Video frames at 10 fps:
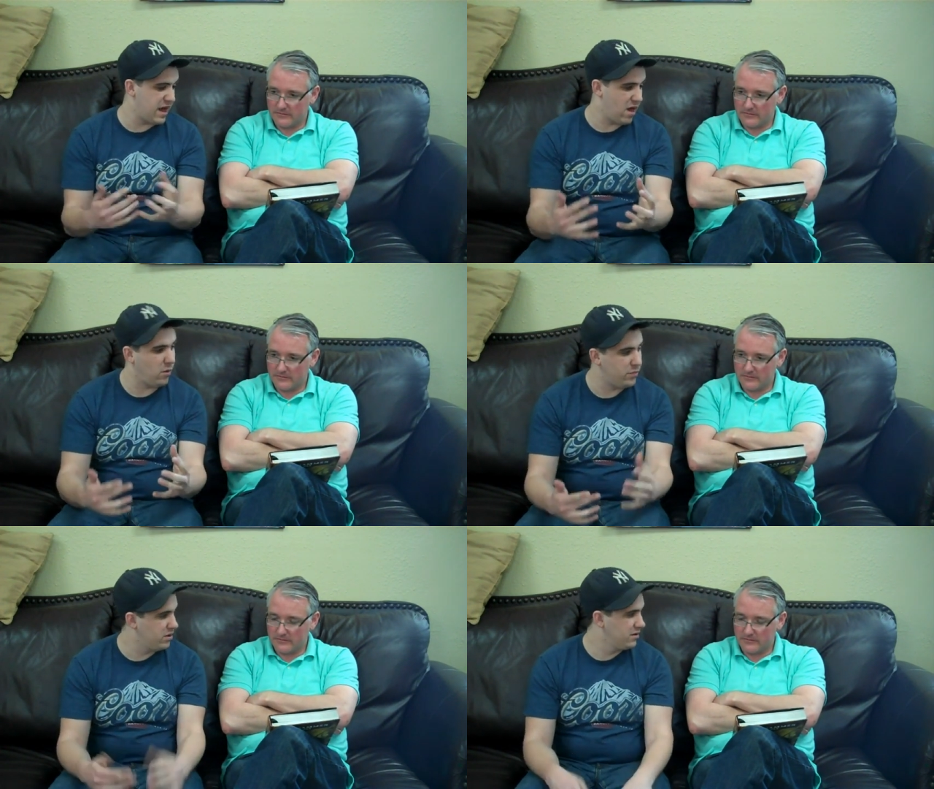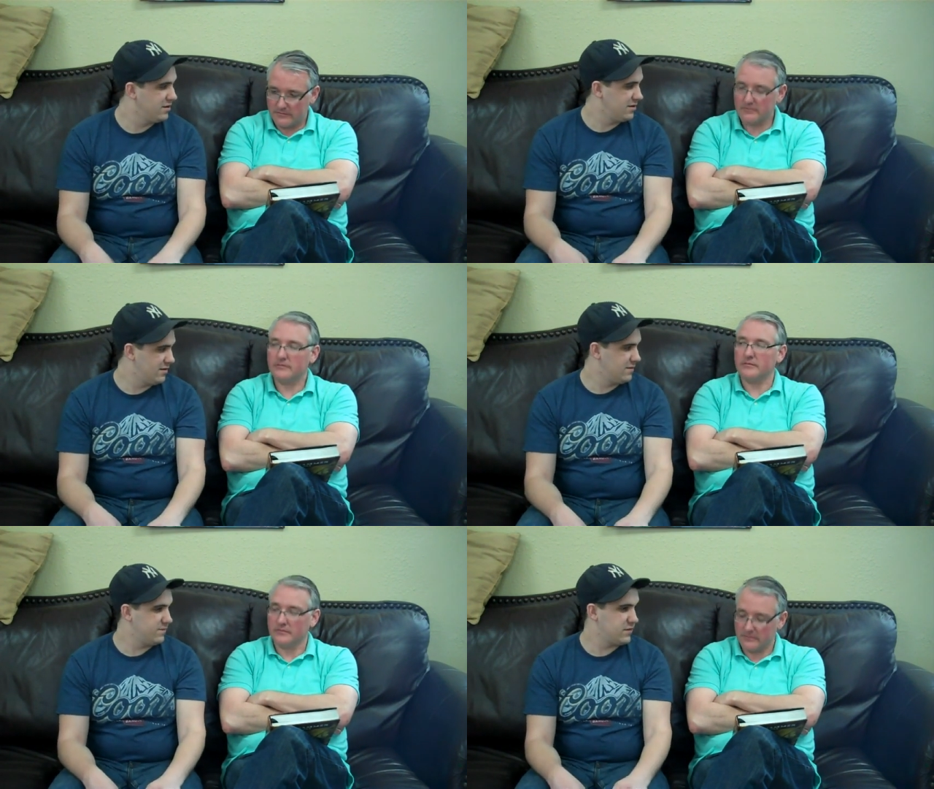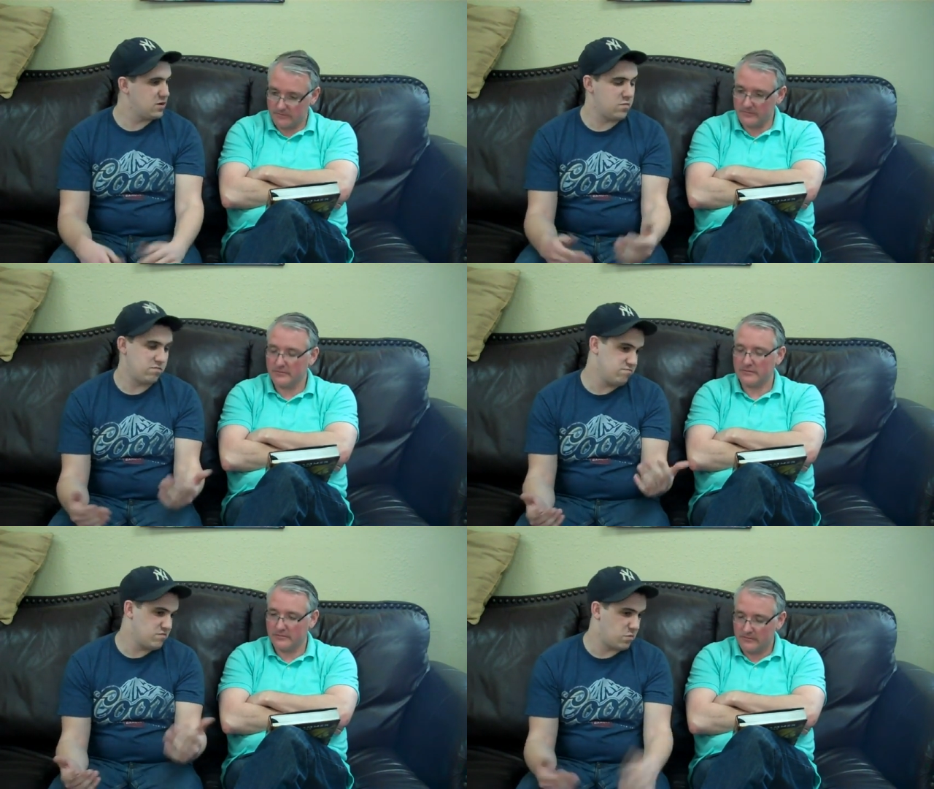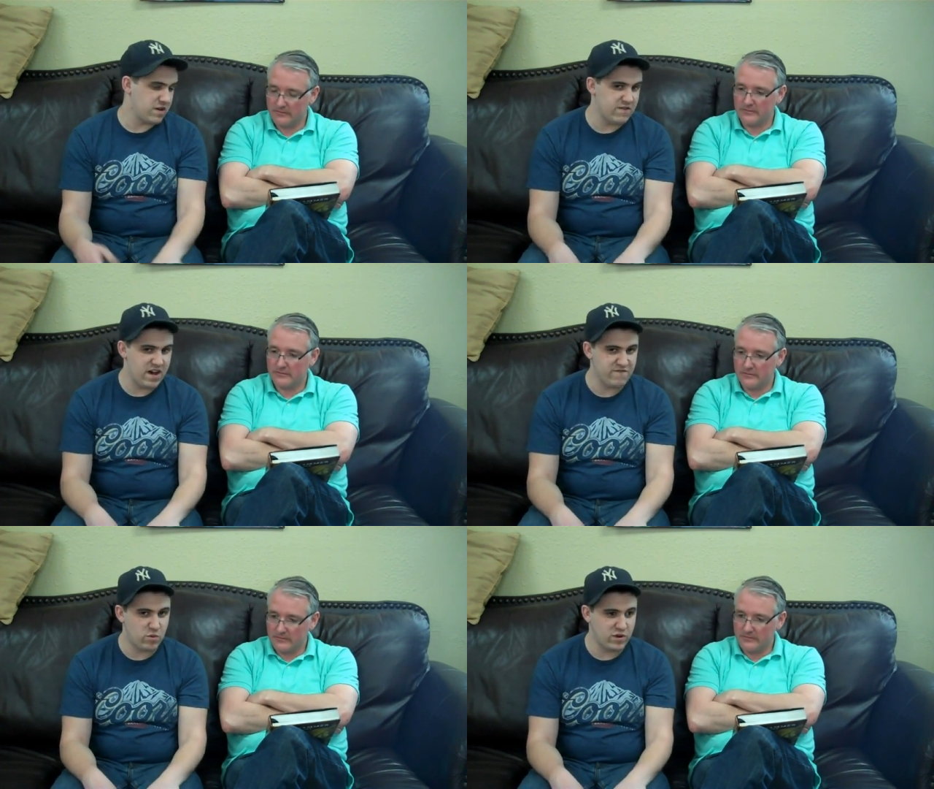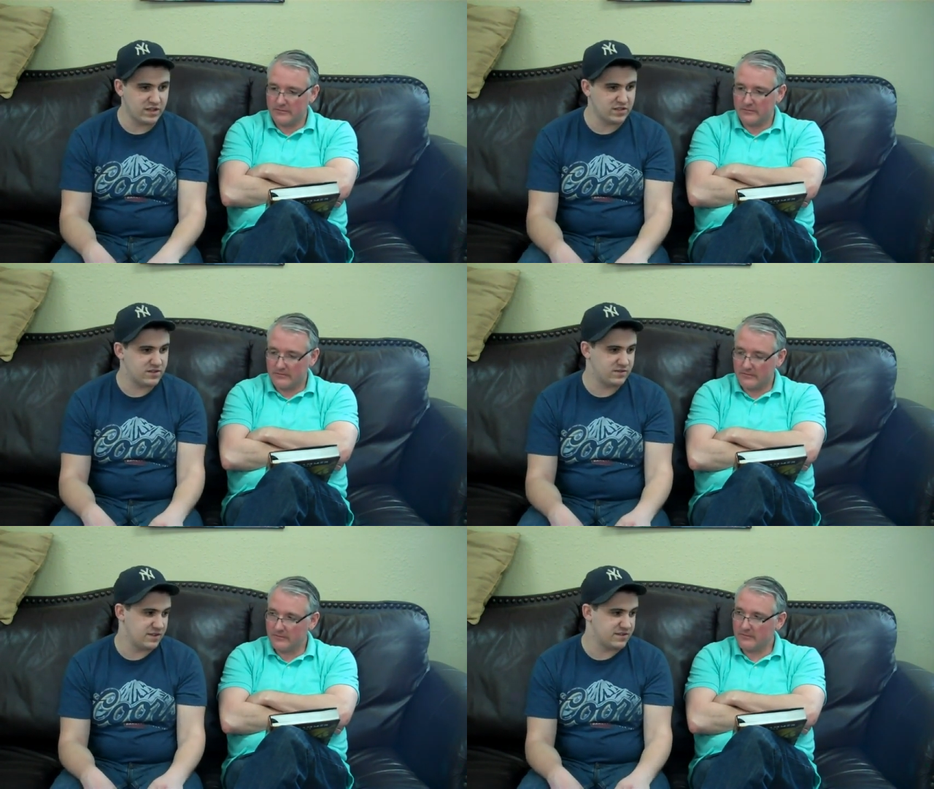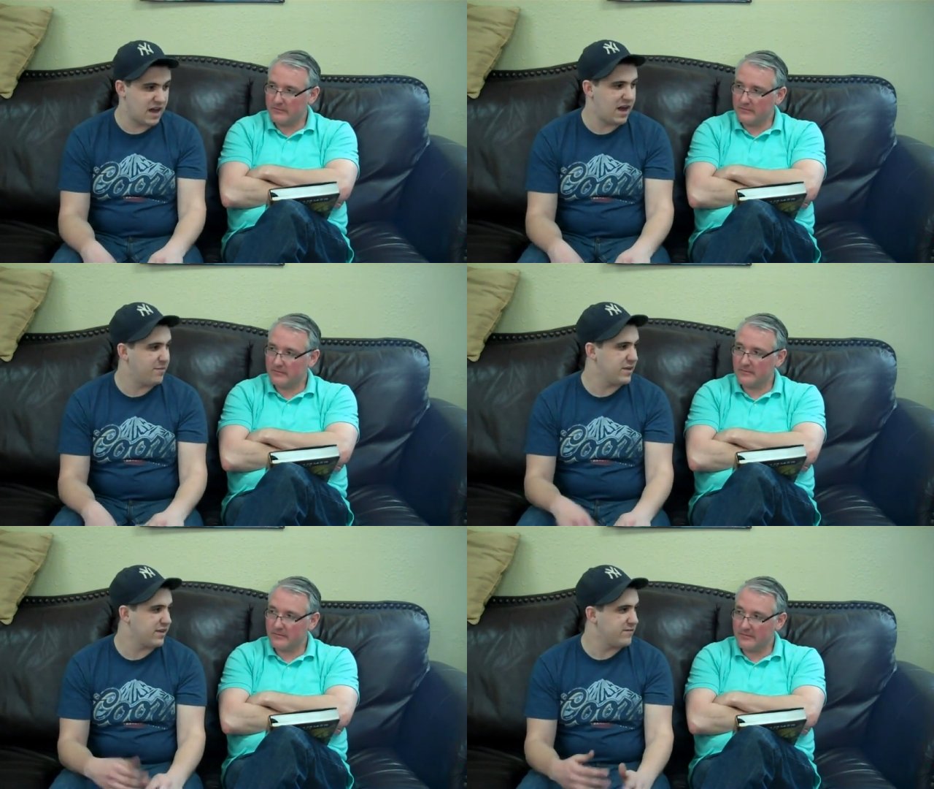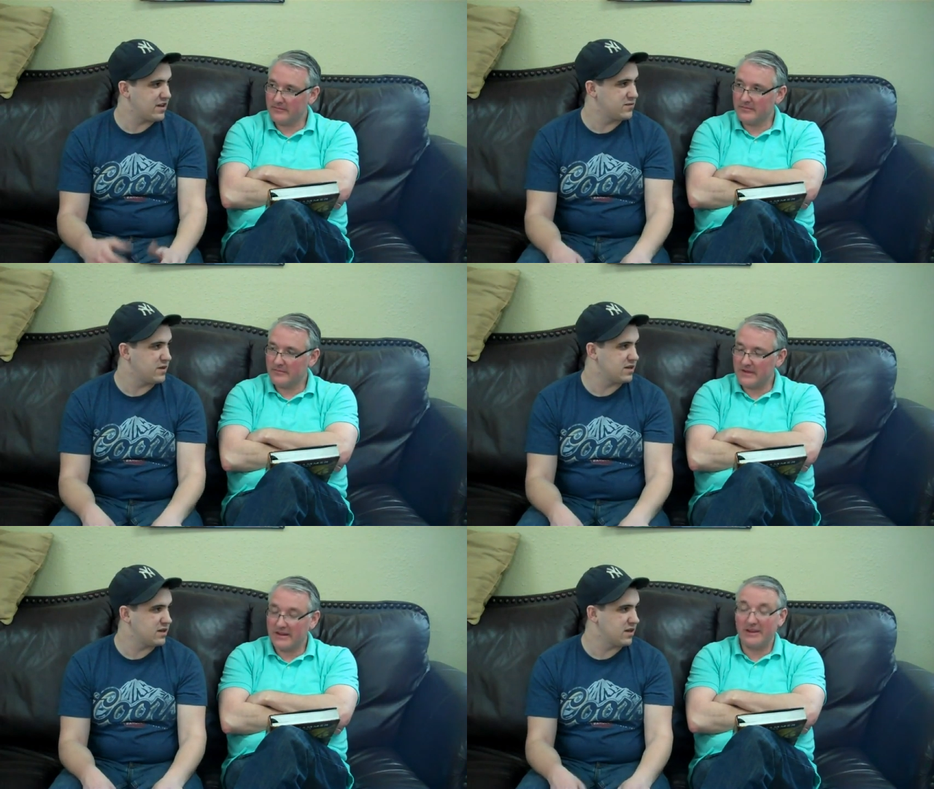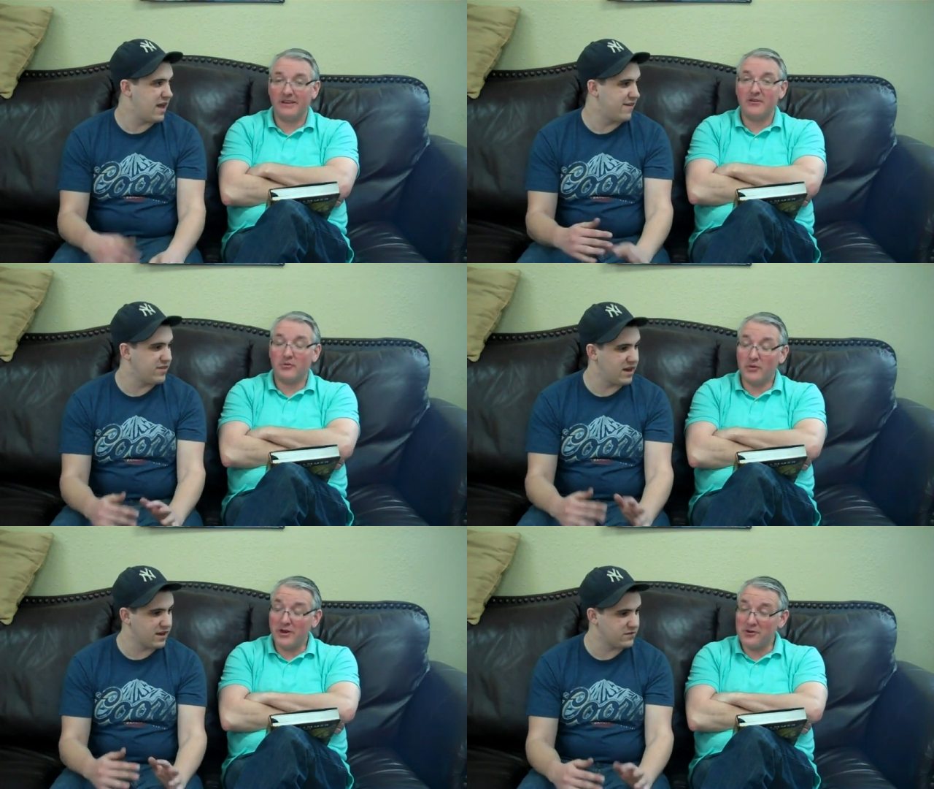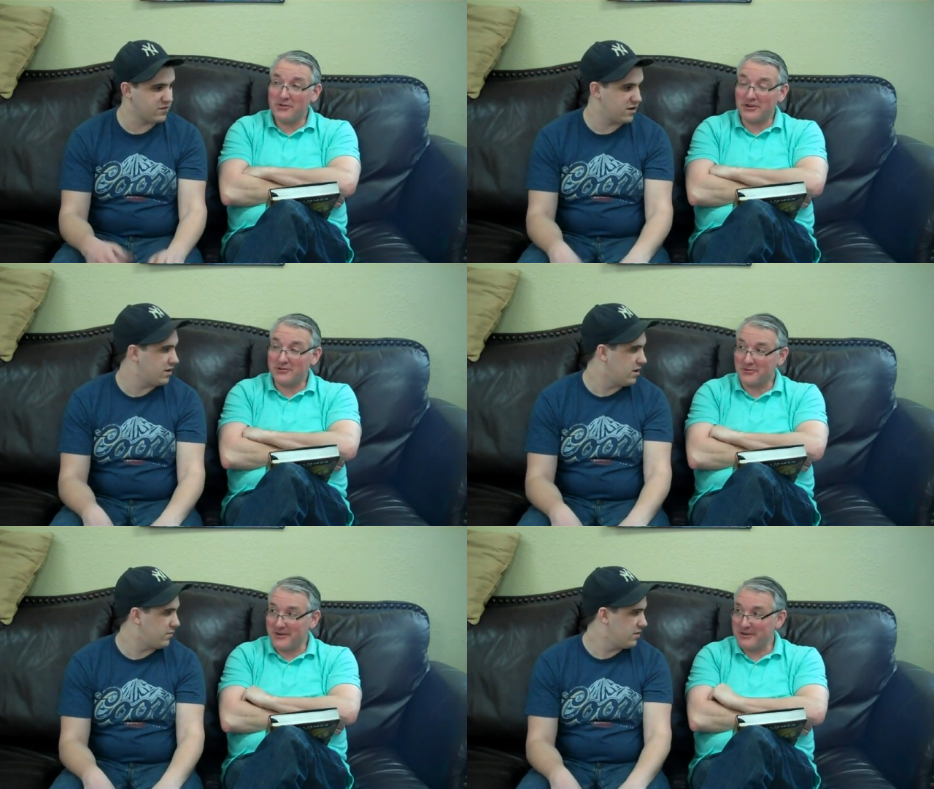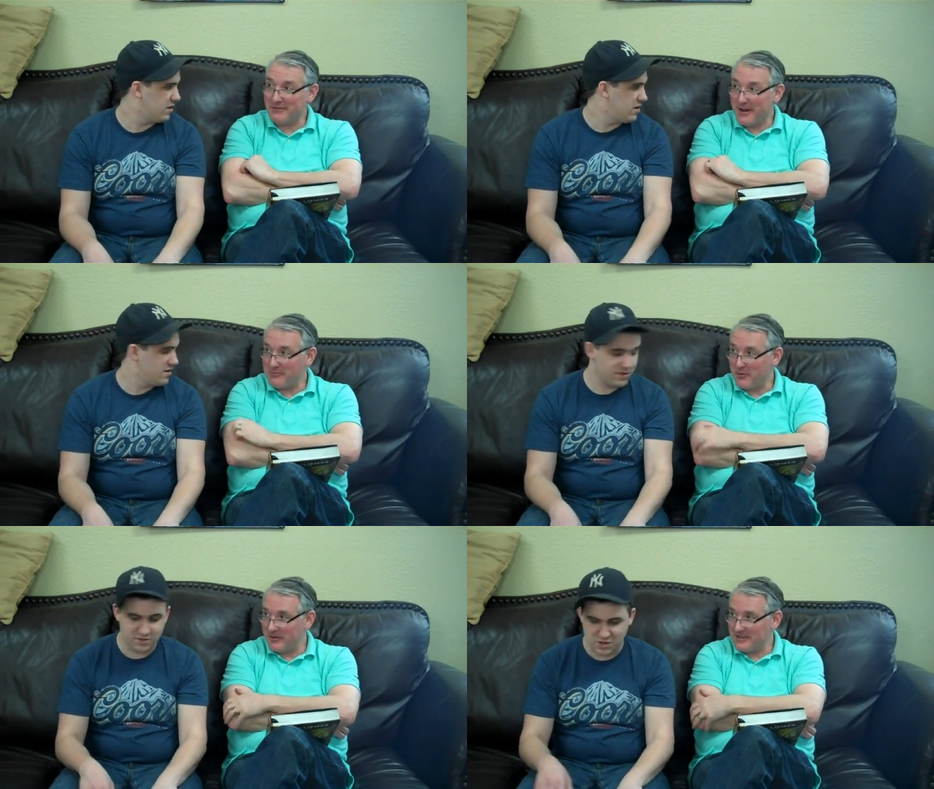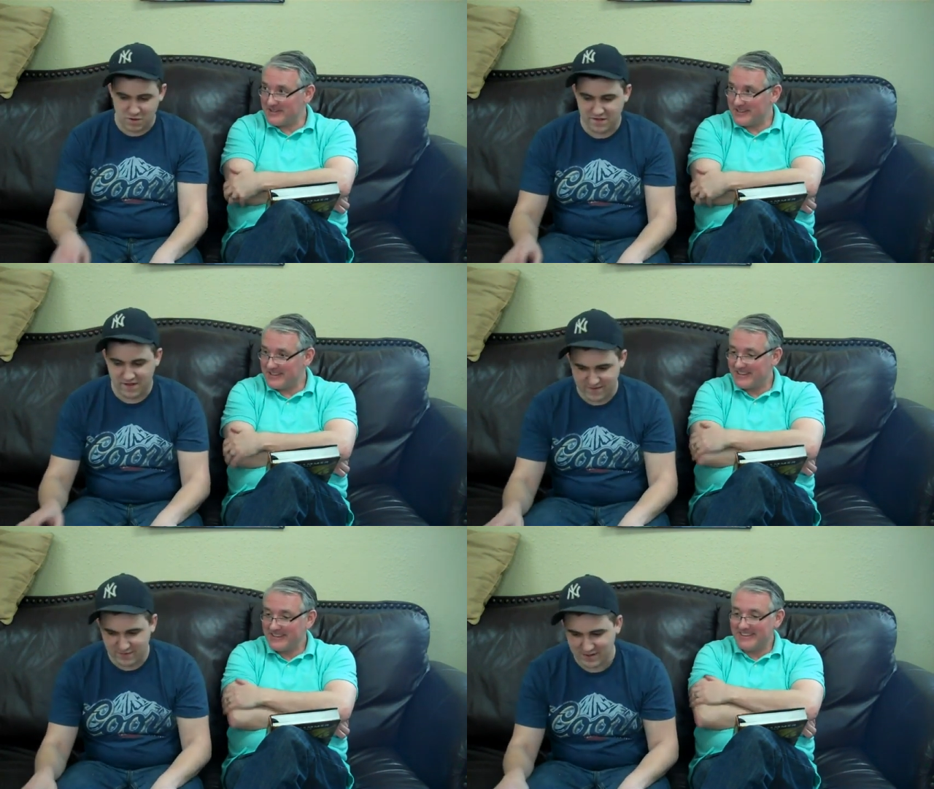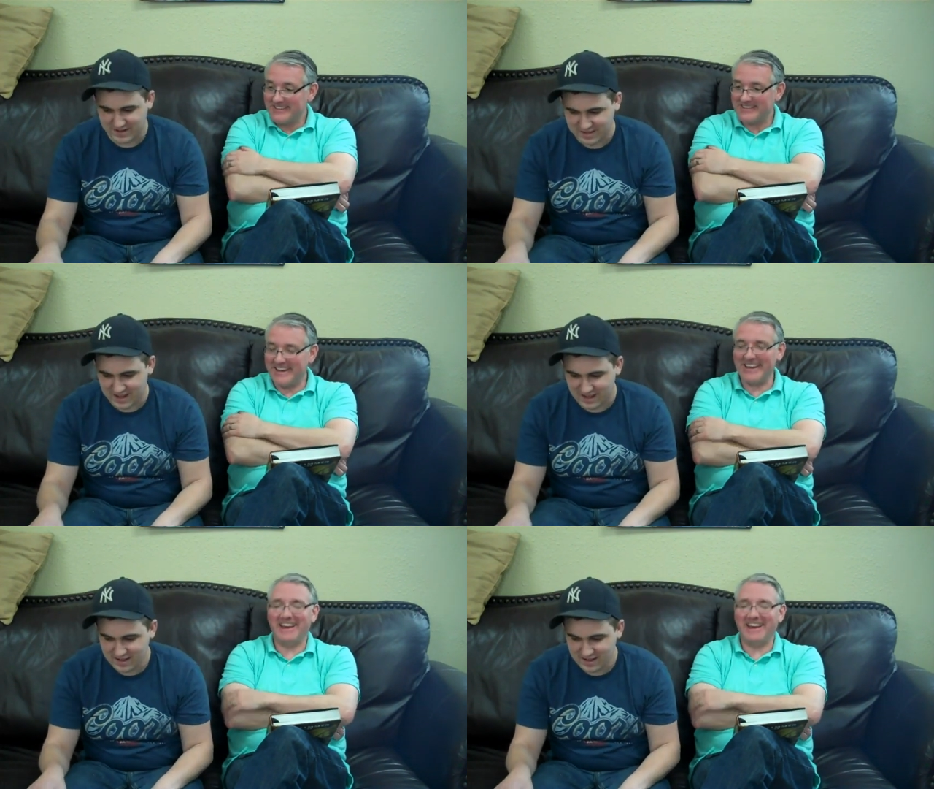Speaker 1: gonna I'm gonna help. 25 points is not a big investment to have that. Whoa, they're
Speaker 2: 25
Speaker 1: points. 25 points, yeah.